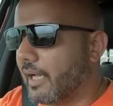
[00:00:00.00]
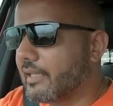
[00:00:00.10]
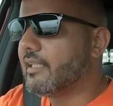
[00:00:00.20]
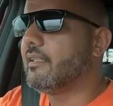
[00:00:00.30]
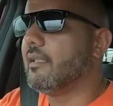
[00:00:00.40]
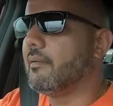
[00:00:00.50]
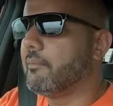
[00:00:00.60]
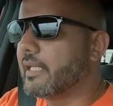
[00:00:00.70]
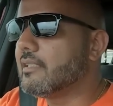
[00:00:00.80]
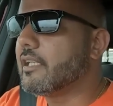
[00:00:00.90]

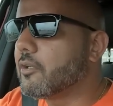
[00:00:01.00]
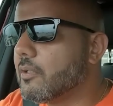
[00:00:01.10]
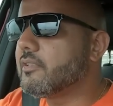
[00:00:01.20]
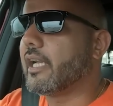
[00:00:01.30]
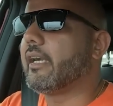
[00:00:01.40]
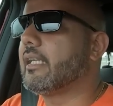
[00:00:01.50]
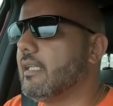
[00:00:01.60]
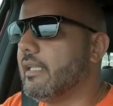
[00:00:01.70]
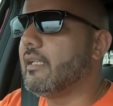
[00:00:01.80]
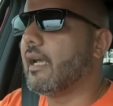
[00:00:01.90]
it goes
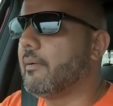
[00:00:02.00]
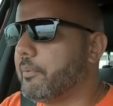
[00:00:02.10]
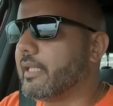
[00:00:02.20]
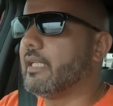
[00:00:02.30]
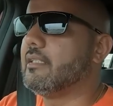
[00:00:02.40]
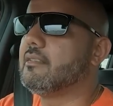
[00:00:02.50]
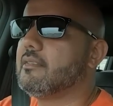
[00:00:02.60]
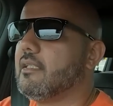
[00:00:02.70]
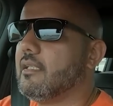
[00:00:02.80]
directly up against